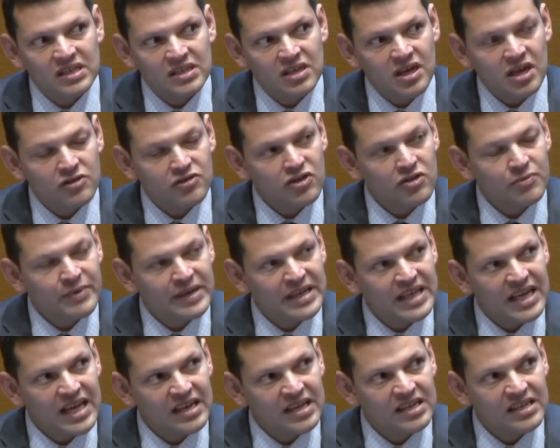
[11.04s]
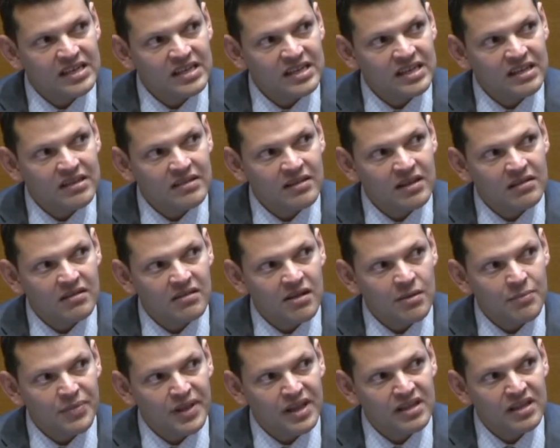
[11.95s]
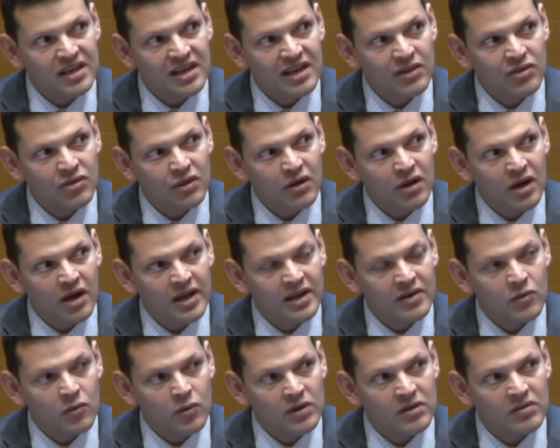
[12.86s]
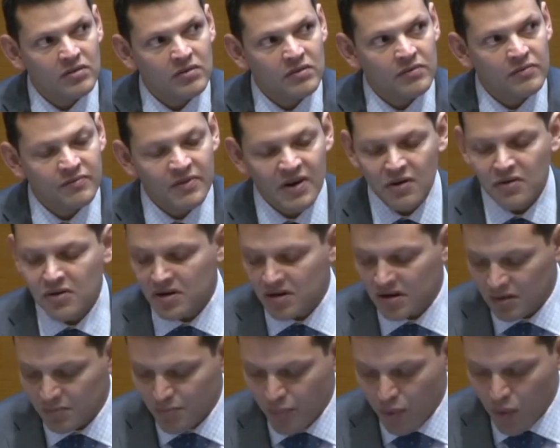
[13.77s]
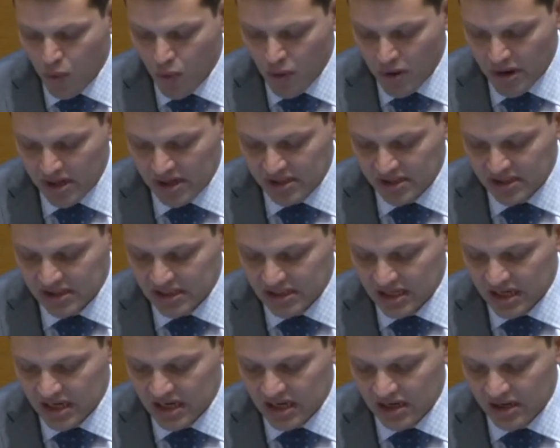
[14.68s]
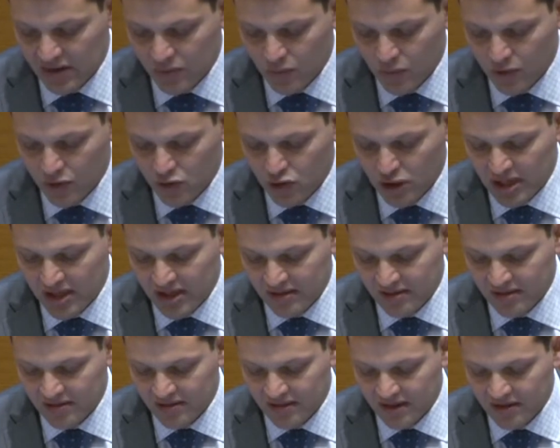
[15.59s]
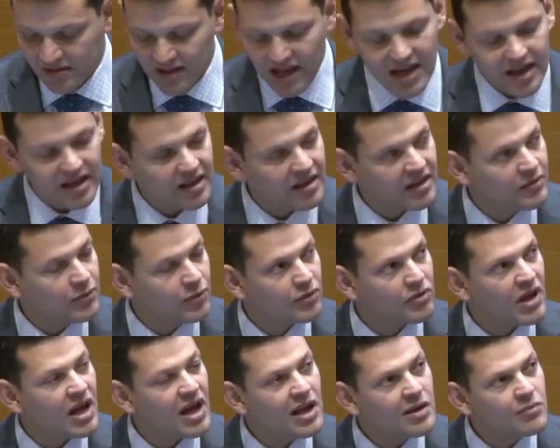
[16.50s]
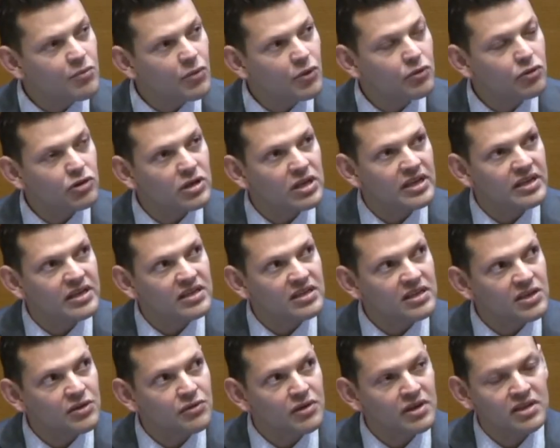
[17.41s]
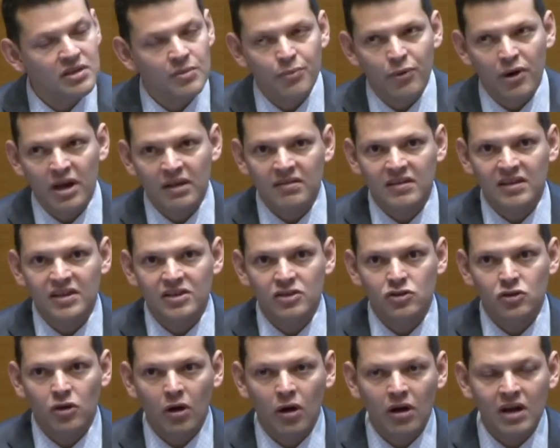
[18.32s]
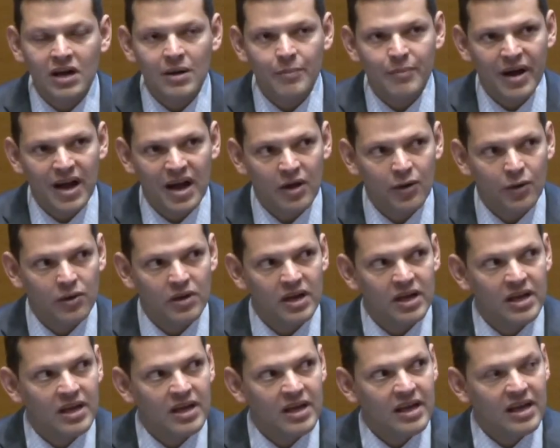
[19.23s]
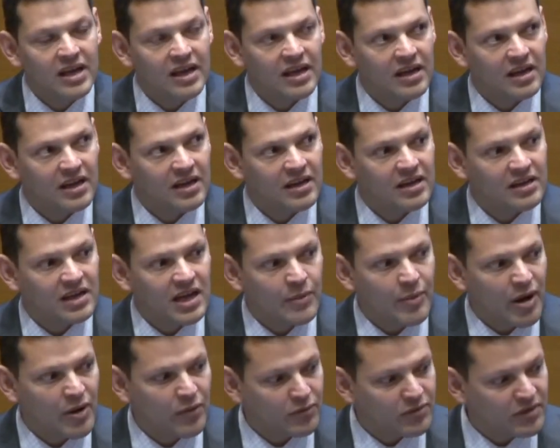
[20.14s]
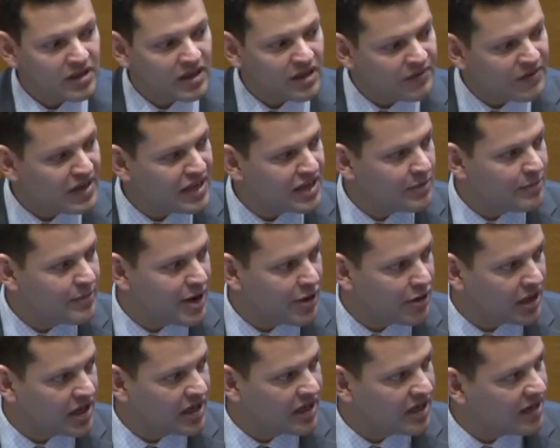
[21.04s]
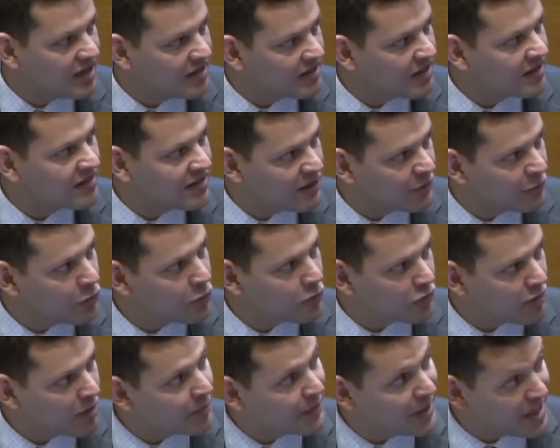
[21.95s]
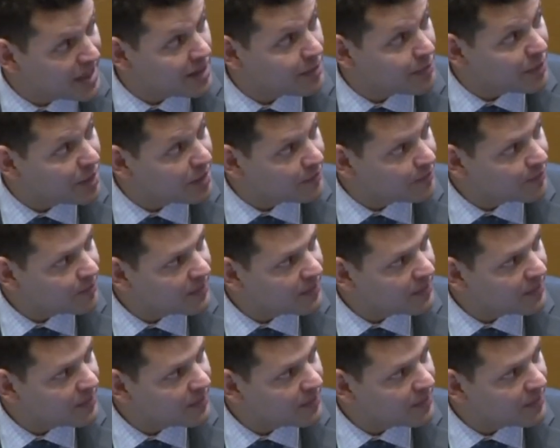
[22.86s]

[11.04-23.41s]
uh, Congressman Kennedy said something that I thought was very on point, uh, which is it was almost like hearing the president talk about, uh, about living in America as a zero sum game.